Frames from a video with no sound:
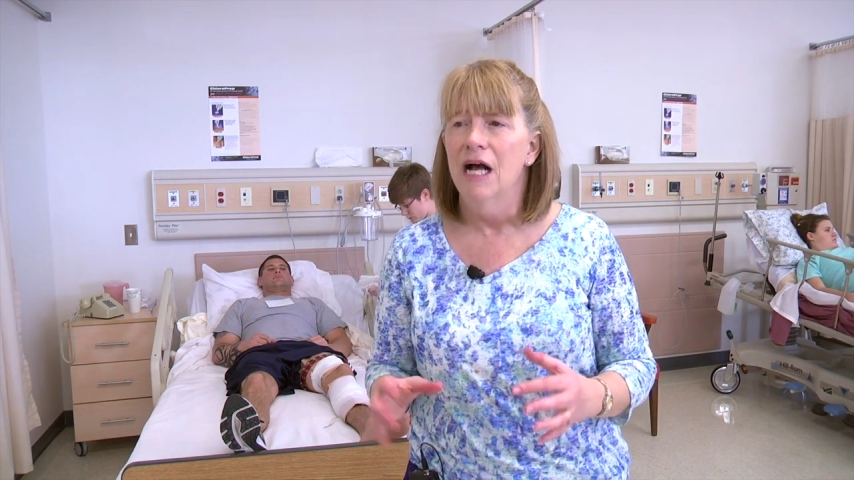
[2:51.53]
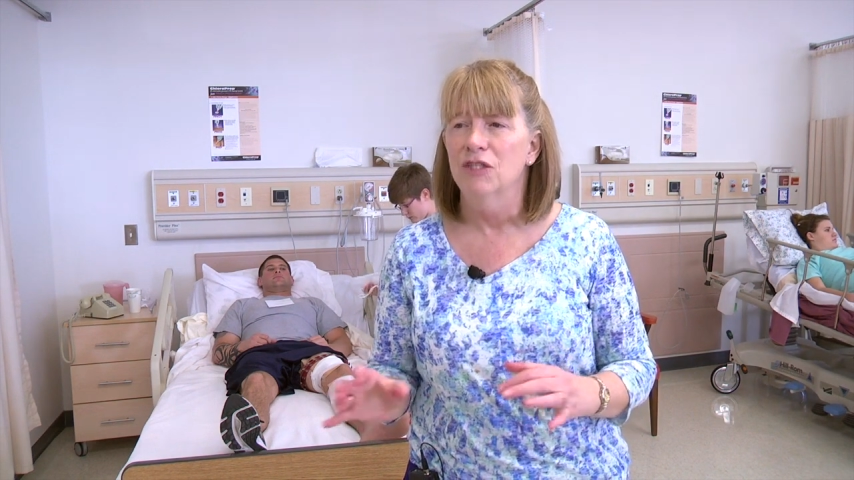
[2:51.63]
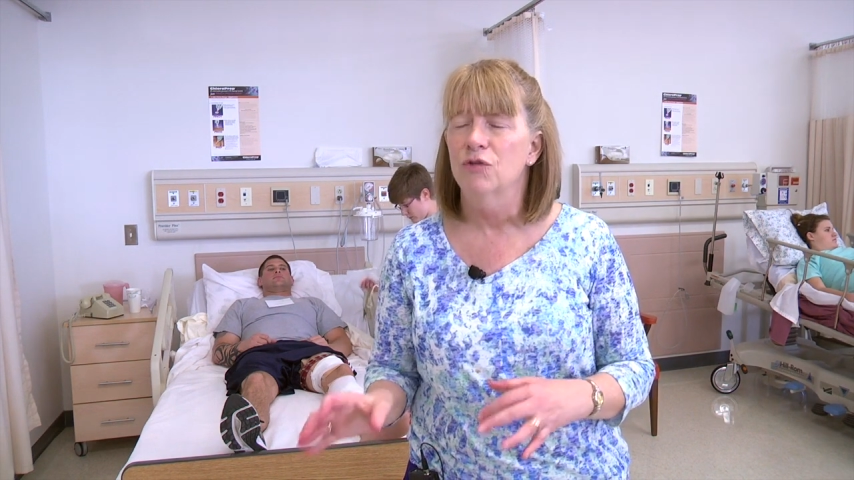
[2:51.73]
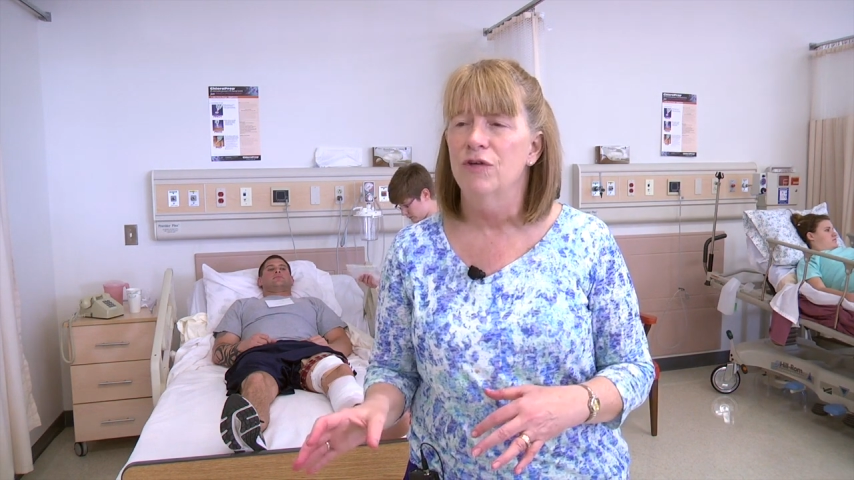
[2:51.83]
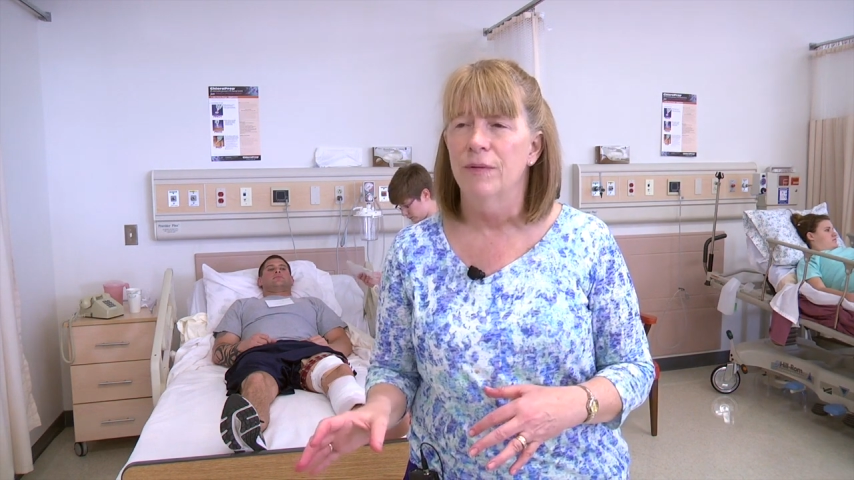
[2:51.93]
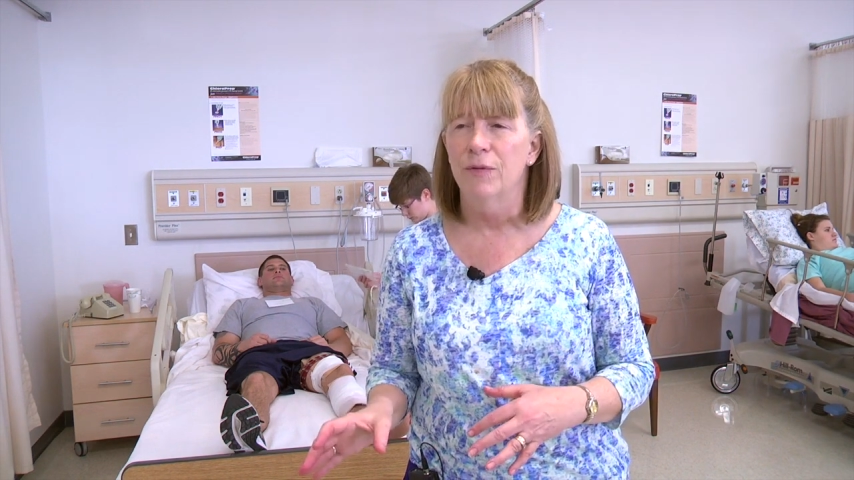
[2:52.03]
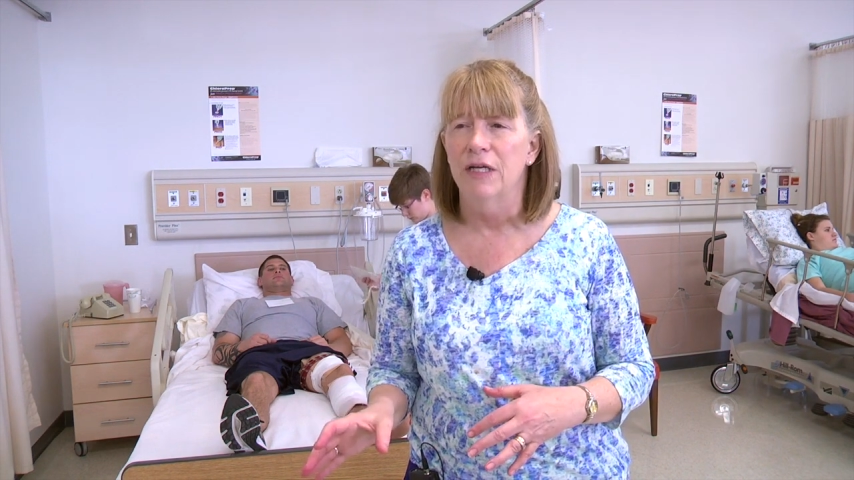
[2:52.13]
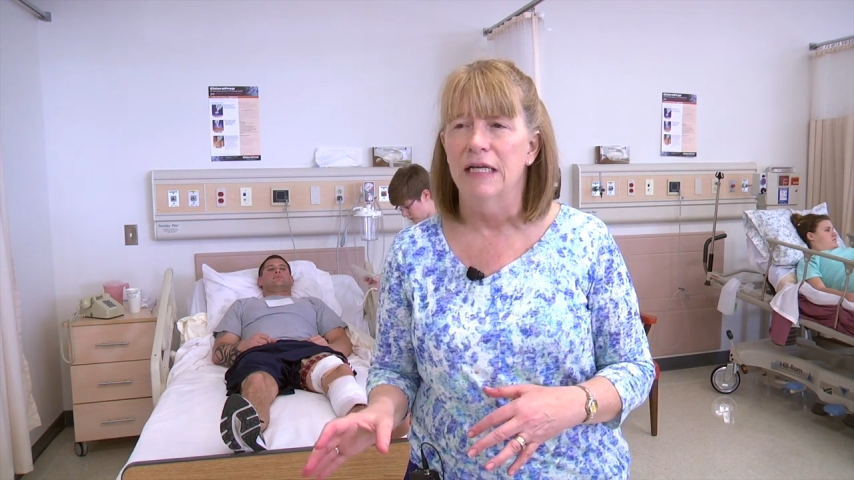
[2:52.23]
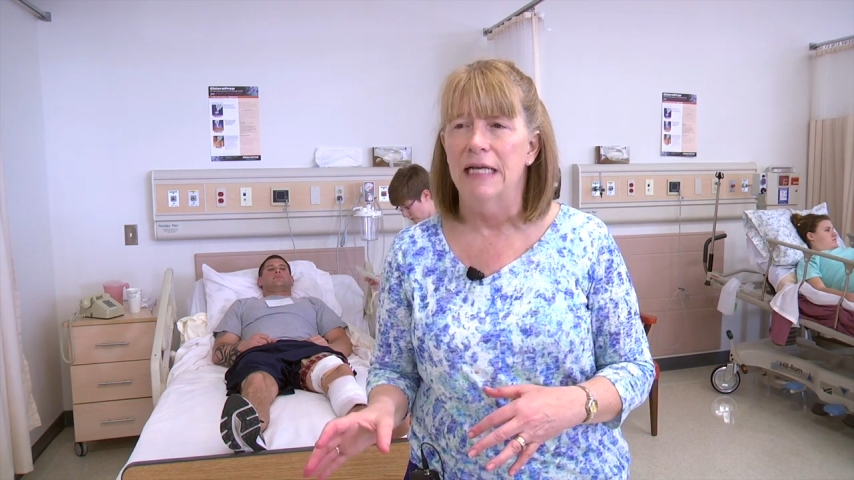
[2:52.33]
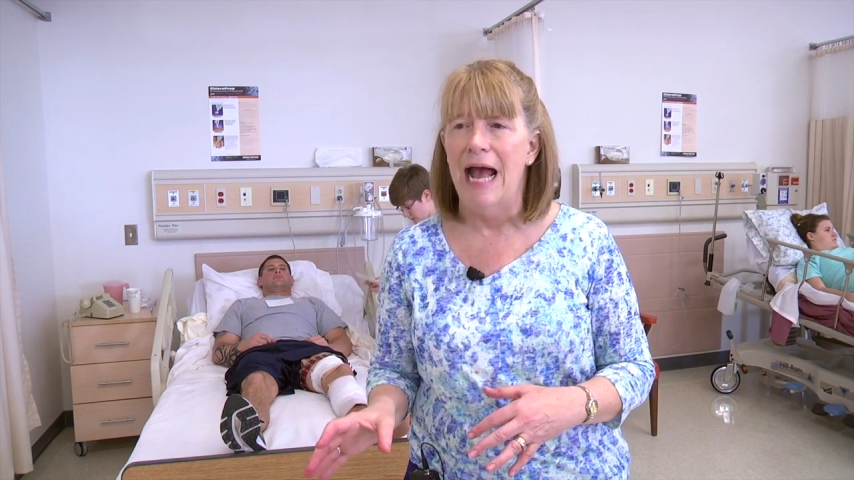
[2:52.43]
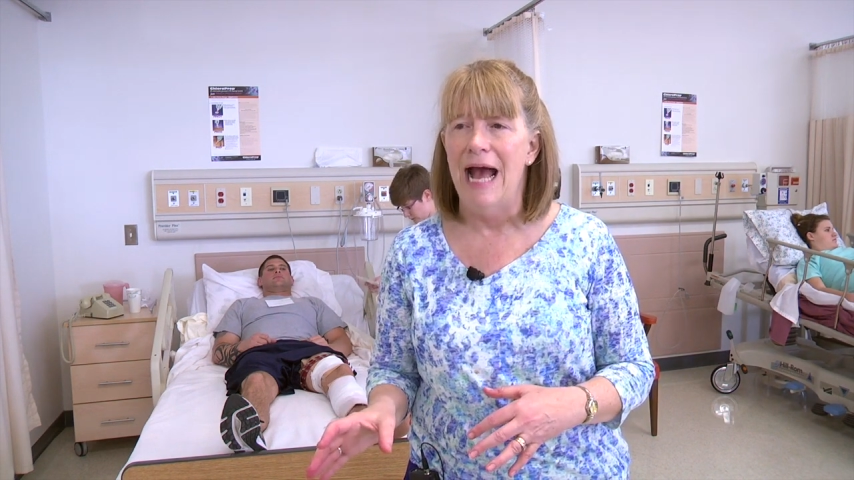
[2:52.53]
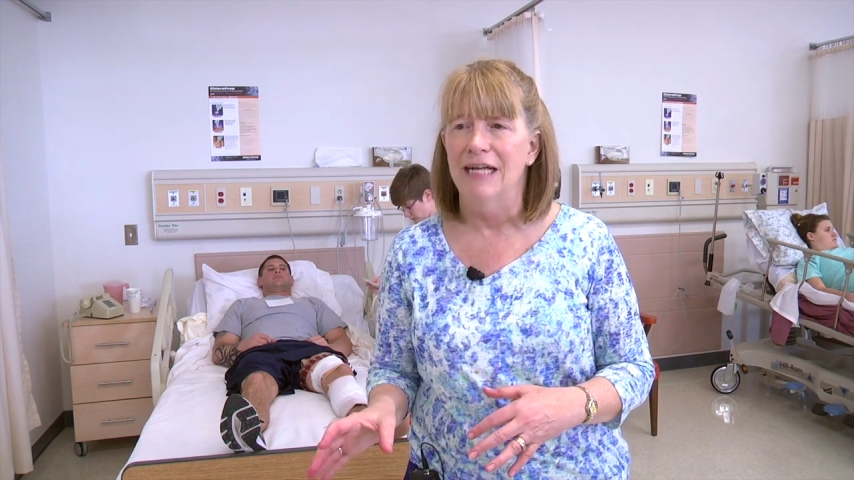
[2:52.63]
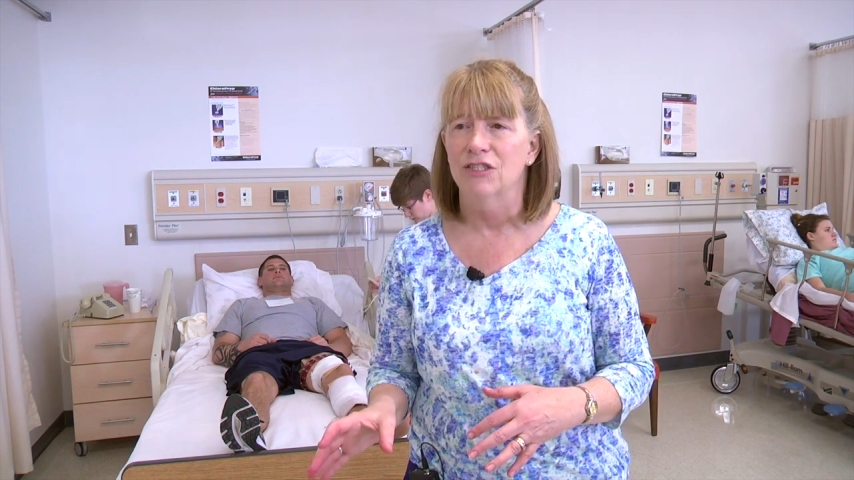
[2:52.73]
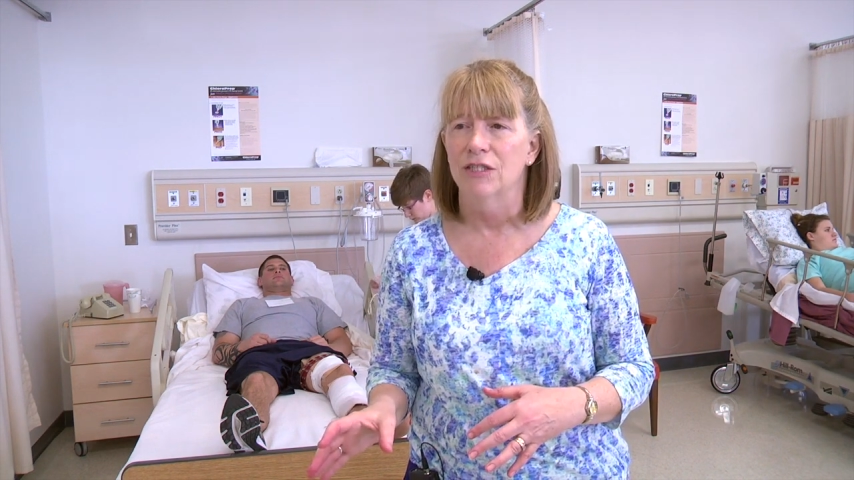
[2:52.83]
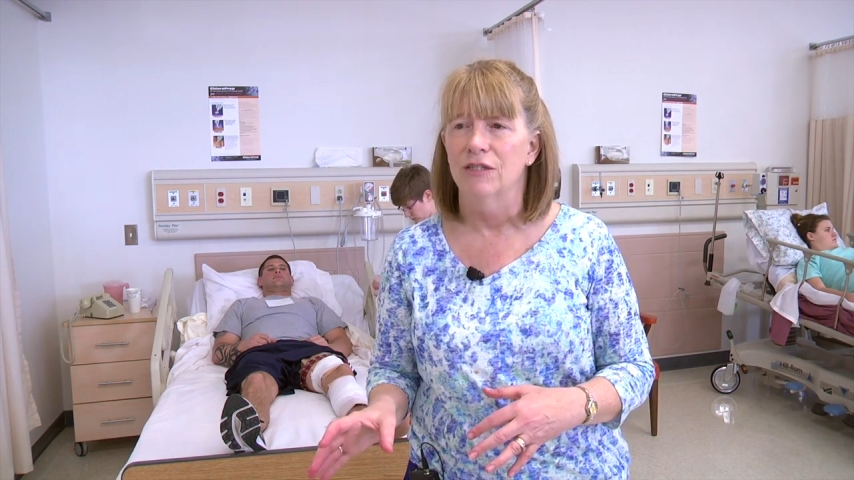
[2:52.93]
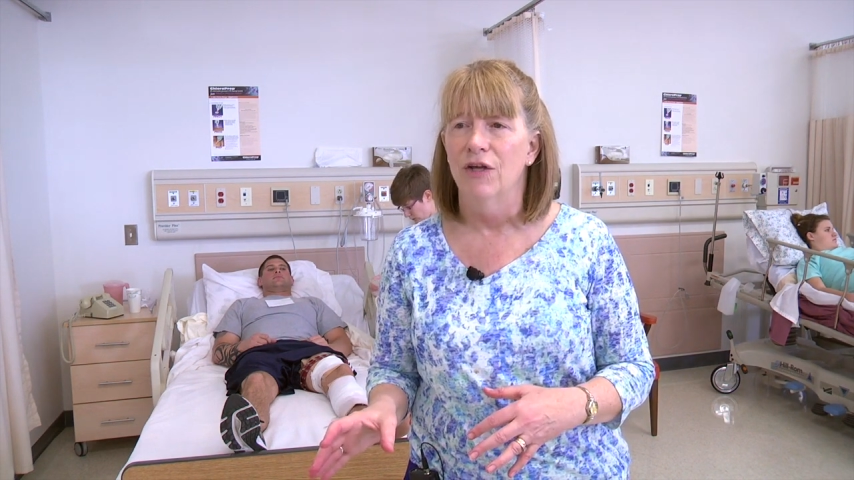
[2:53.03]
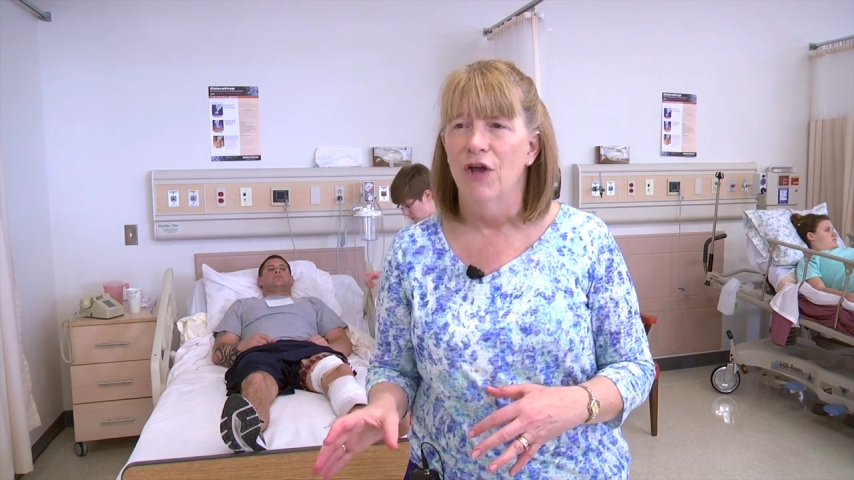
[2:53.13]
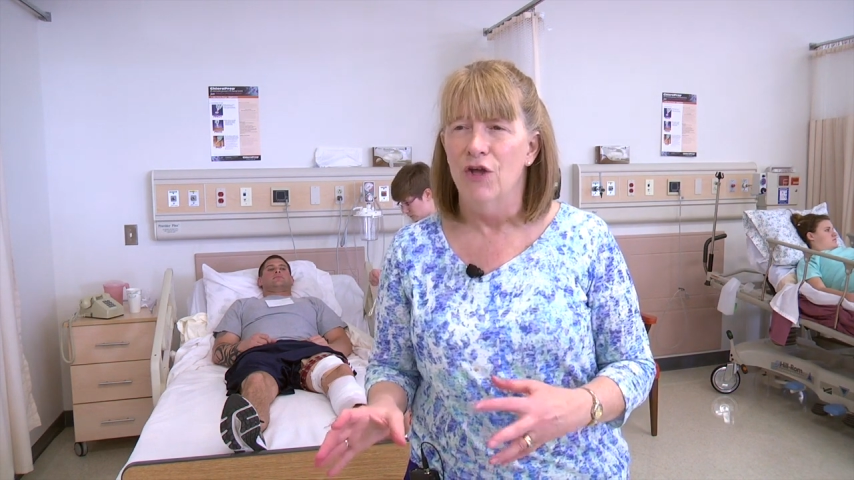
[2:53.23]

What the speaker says: until you can put it into action,